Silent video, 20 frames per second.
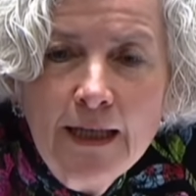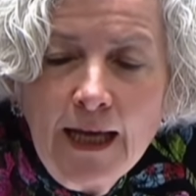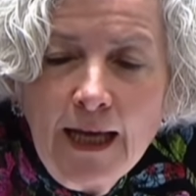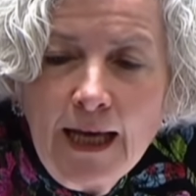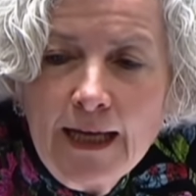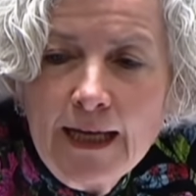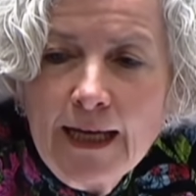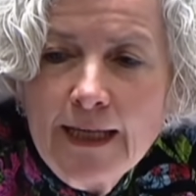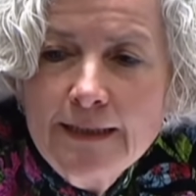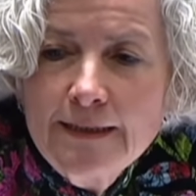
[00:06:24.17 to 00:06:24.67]

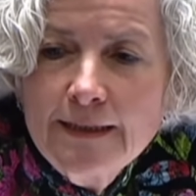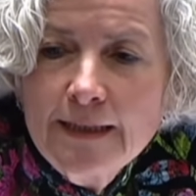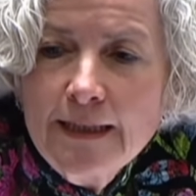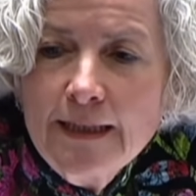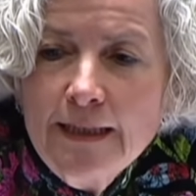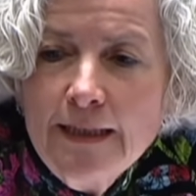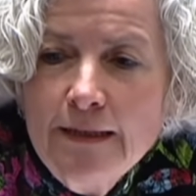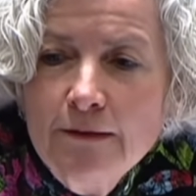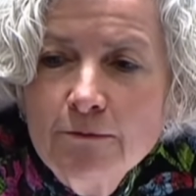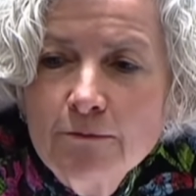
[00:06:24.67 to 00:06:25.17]
AAT
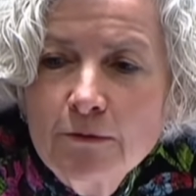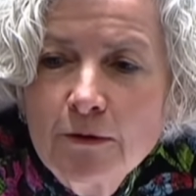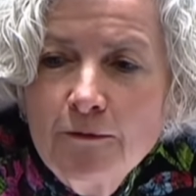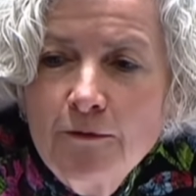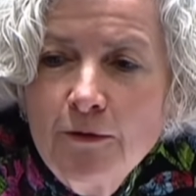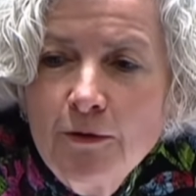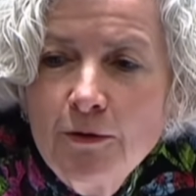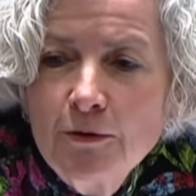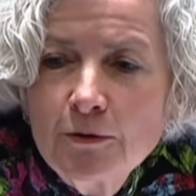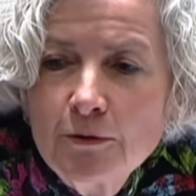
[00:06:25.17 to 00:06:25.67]

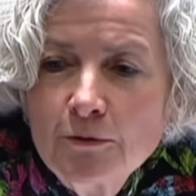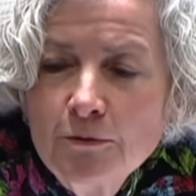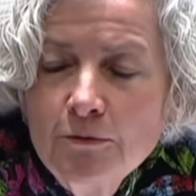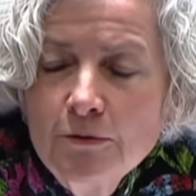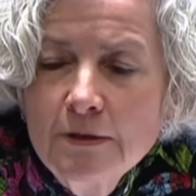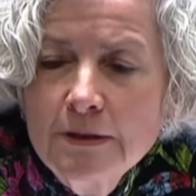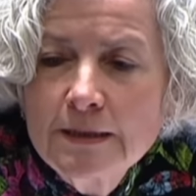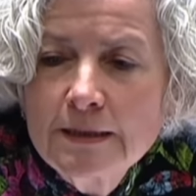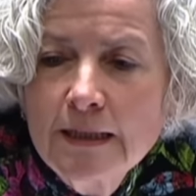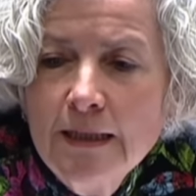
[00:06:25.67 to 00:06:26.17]

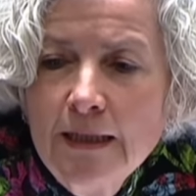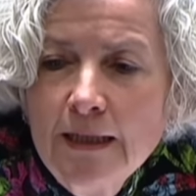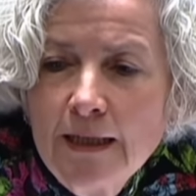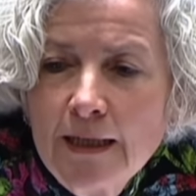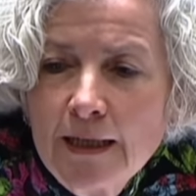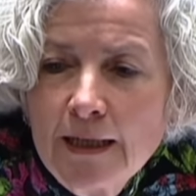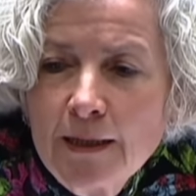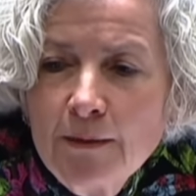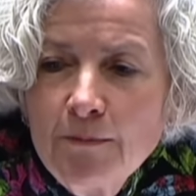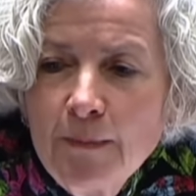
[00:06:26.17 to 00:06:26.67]
referrals.
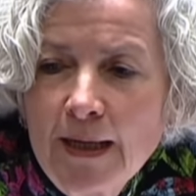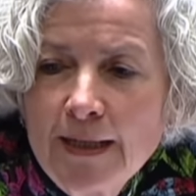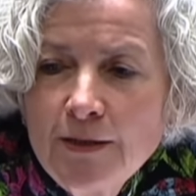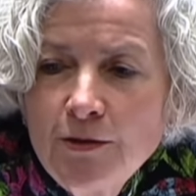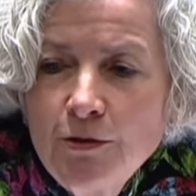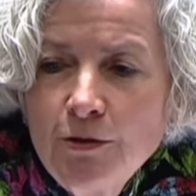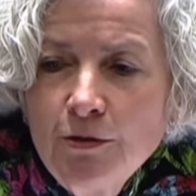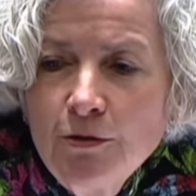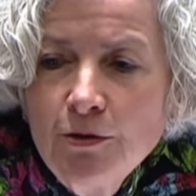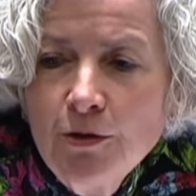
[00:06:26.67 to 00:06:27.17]
Um,
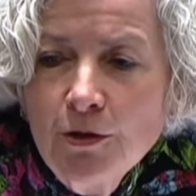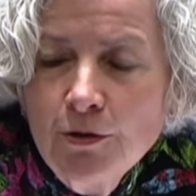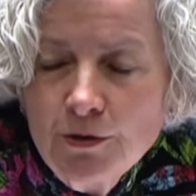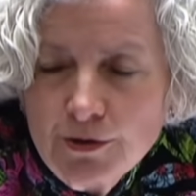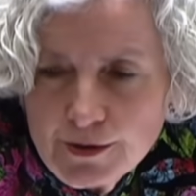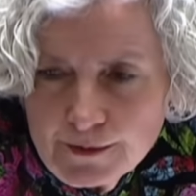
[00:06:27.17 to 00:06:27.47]
as you note,